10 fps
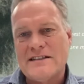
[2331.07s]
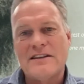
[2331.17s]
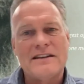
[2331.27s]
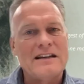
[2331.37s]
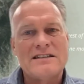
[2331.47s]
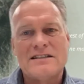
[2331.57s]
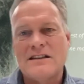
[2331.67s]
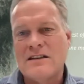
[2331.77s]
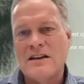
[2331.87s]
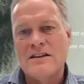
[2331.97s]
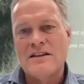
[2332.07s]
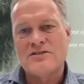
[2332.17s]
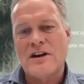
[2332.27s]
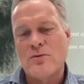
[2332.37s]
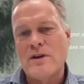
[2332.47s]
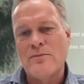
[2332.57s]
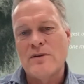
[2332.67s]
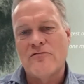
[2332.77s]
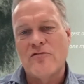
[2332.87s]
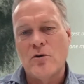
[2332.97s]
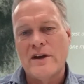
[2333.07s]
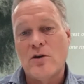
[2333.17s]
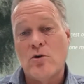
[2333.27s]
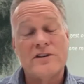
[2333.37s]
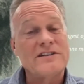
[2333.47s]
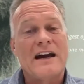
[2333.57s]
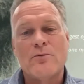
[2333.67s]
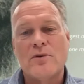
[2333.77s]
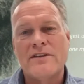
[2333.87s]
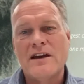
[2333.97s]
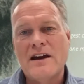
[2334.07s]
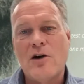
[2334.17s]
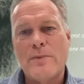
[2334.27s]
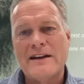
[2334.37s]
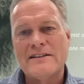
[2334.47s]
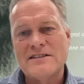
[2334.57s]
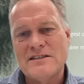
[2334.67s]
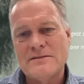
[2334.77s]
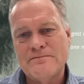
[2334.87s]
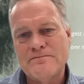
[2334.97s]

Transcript: I think that's the strategy we've been following all the time with our patents.